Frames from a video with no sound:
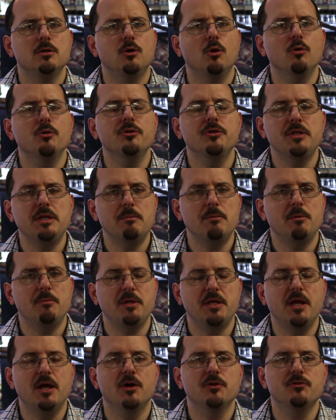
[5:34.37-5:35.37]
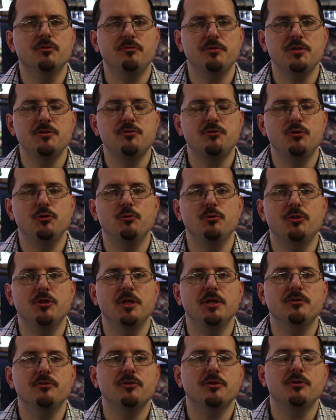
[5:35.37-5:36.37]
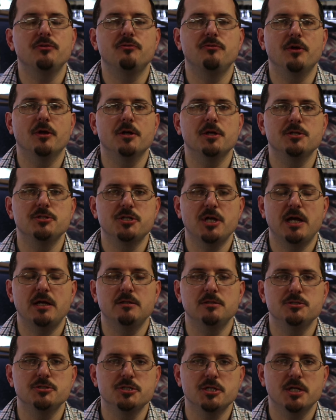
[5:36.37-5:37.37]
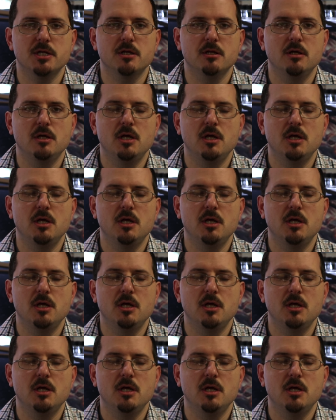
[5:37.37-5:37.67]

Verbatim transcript: Golden Demon, because of these two things, is very challenging.